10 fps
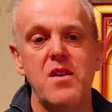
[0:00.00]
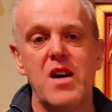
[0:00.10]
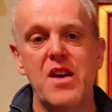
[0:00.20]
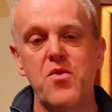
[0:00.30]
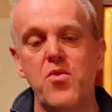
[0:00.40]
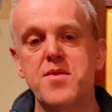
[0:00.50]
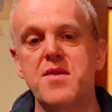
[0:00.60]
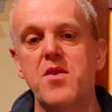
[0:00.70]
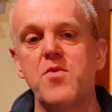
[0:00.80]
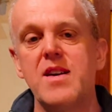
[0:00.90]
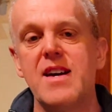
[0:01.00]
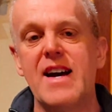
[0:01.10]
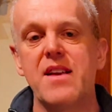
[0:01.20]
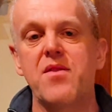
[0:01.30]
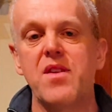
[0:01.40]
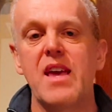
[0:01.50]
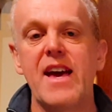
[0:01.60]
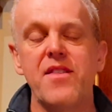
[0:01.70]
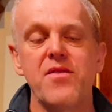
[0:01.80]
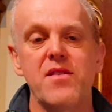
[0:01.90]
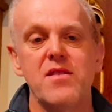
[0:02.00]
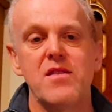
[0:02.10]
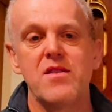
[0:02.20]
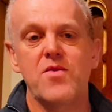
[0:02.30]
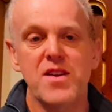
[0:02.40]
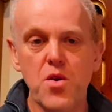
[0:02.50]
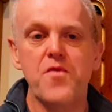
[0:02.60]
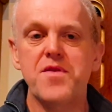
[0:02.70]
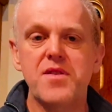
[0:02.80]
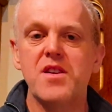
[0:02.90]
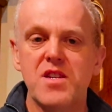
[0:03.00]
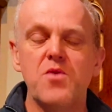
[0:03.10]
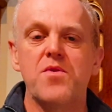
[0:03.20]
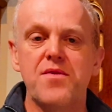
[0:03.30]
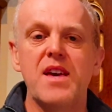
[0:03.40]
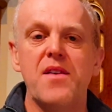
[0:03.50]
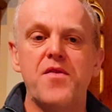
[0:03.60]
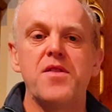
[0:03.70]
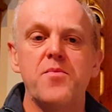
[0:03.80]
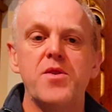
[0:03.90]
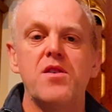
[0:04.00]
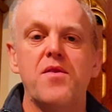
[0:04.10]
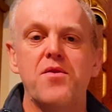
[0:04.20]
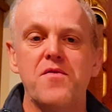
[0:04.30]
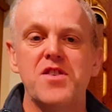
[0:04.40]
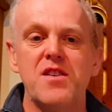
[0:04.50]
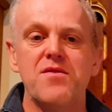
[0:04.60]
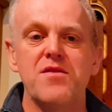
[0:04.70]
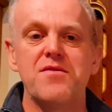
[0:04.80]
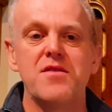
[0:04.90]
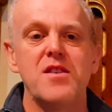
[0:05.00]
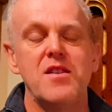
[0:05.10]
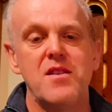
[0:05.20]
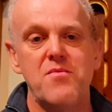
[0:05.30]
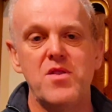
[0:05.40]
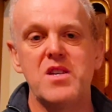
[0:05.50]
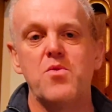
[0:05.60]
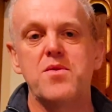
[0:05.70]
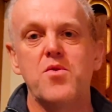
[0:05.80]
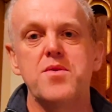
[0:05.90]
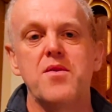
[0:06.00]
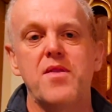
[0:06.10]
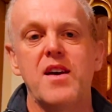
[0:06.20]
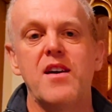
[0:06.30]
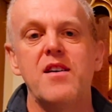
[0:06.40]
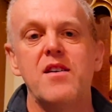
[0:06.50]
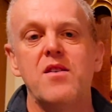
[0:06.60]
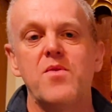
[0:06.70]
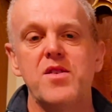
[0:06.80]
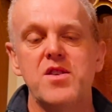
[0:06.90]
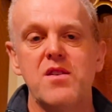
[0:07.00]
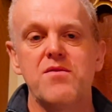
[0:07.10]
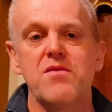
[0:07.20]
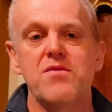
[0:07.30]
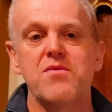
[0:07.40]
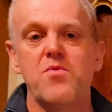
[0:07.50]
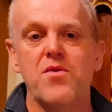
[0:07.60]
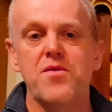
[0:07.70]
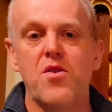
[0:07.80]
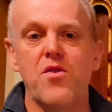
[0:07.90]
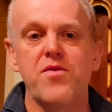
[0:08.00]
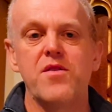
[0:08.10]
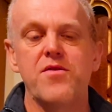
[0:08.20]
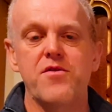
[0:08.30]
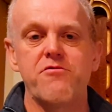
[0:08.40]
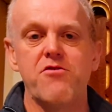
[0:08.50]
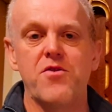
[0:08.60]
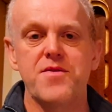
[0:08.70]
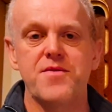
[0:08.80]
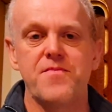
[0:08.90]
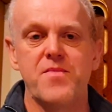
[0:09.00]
and also at the end. Quite obviously, she was there for the birth of Jesus, but she was also there when Jesus was on the cross.